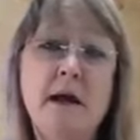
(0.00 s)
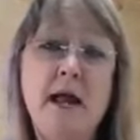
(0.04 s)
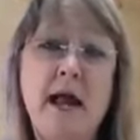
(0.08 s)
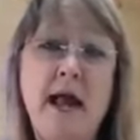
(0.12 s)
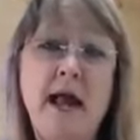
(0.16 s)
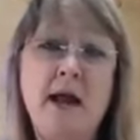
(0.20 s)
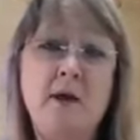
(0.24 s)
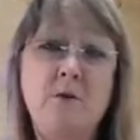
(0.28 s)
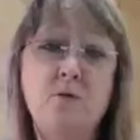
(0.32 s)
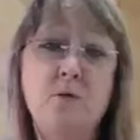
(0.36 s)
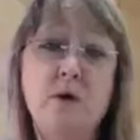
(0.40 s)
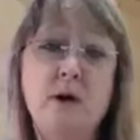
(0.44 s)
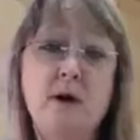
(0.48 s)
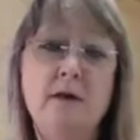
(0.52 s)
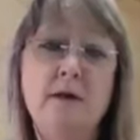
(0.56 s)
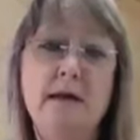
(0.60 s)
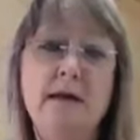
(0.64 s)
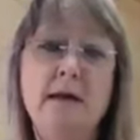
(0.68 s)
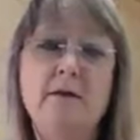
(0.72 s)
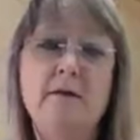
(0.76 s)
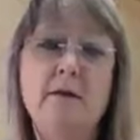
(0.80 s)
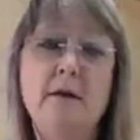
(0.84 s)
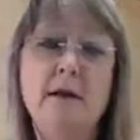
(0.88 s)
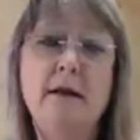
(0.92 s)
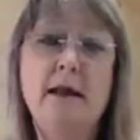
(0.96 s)
And will
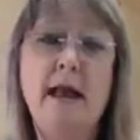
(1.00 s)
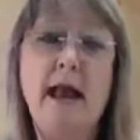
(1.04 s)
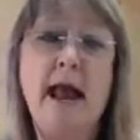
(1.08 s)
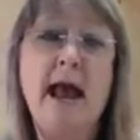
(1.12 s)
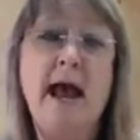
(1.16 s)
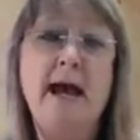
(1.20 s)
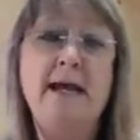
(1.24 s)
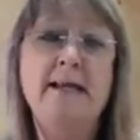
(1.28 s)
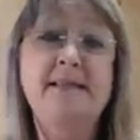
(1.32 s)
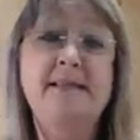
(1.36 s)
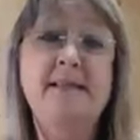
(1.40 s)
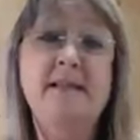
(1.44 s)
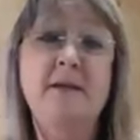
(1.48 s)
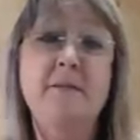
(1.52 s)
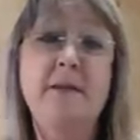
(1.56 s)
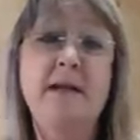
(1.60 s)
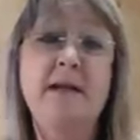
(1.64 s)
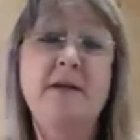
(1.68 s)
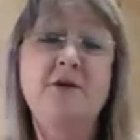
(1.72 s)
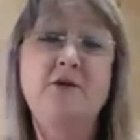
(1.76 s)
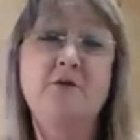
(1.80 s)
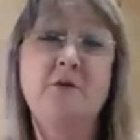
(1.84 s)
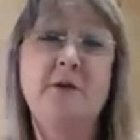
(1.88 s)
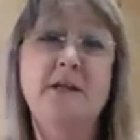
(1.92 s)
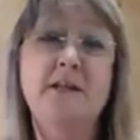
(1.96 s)
it add some
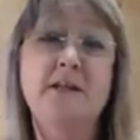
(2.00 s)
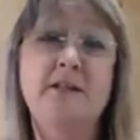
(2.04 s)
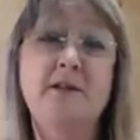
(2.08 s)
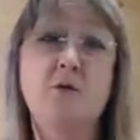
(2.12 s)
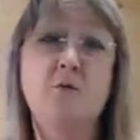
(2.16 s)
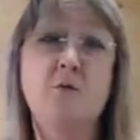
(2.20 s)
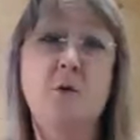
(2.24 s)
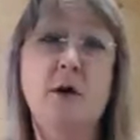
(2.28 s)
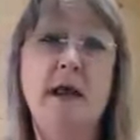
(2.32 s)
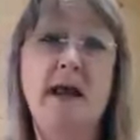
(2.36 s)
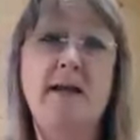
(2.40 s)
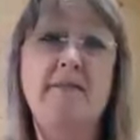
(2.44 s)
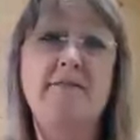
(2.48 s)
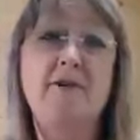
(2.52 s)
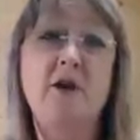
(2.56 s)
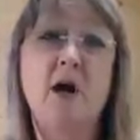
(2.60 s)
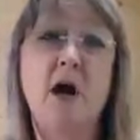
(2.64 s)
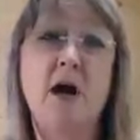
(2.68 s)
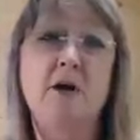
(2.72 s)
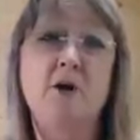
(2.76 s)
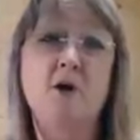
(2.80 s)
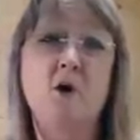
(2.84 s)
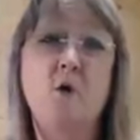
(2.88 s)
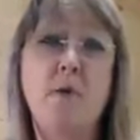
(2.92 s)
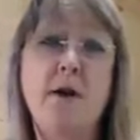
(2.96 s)
interest to what I've
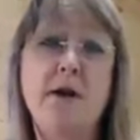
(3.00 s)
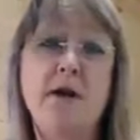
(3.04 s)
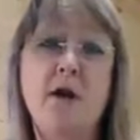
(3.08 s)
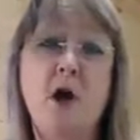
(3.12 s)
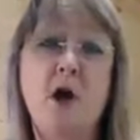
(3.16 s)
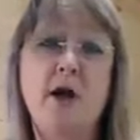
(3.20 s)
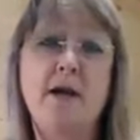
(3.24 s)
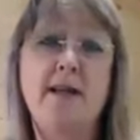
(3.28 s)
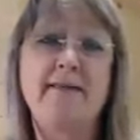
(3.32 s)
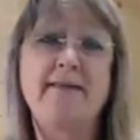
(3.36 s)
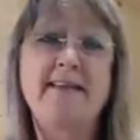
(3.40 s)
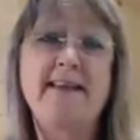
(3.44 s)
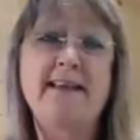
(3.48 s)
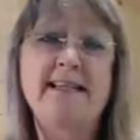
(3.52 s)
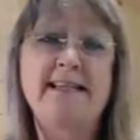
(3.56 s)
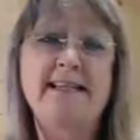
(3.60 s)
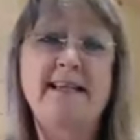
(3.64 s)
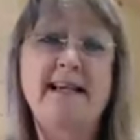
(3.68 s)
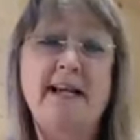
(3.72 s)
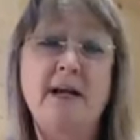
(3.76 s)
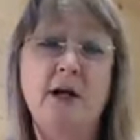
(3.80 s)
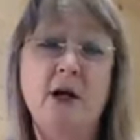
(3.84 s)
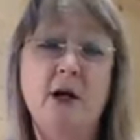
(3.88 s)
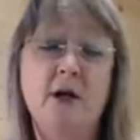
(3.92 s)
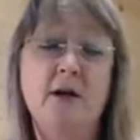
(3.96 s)
got going on in these
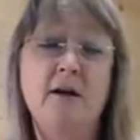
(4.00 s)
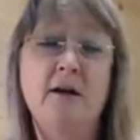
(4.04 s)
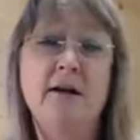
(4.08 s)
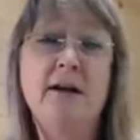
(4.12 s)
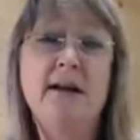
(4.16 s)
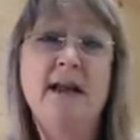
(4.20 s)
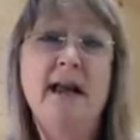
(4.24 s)
here?